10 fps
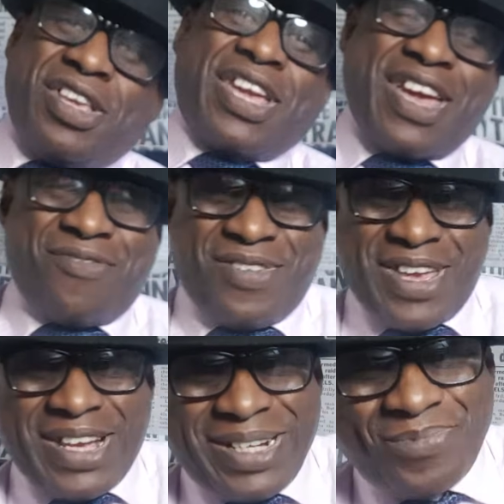the gaff,
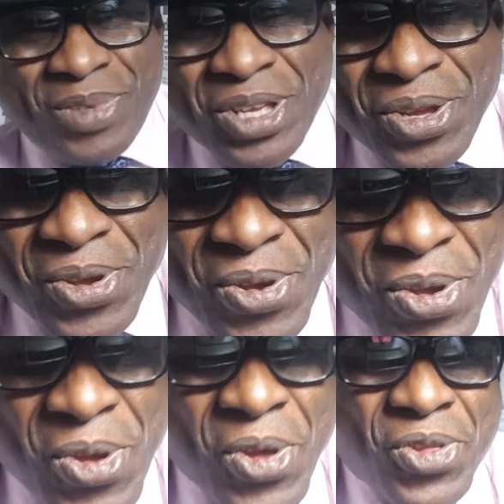yeah.
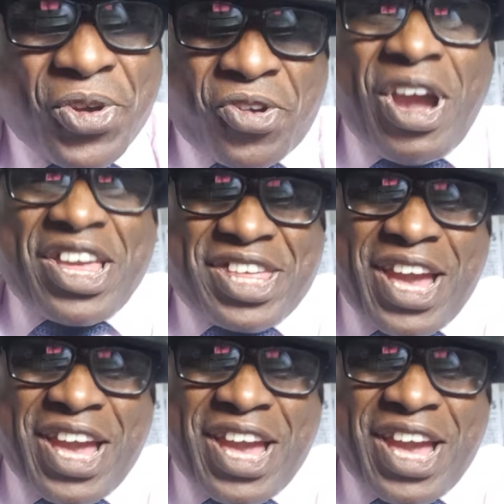So Cressy,